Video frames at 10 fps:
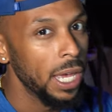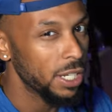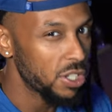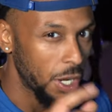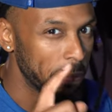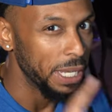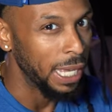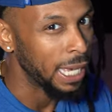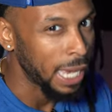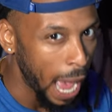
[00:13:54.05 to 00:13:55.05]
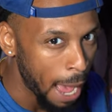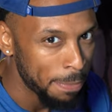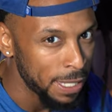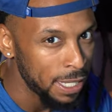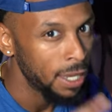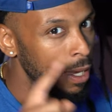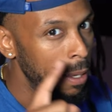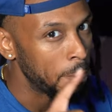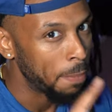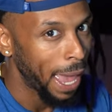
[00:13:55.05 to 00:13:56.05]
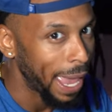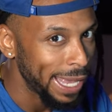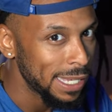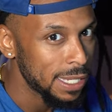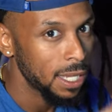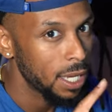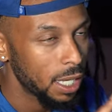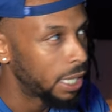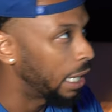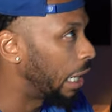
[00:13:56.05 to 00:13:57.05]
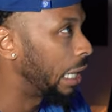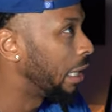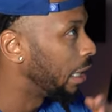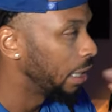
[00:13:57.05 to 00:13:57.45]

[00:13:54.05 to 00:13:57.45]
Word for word: And it's gonna be copy, paste, cut,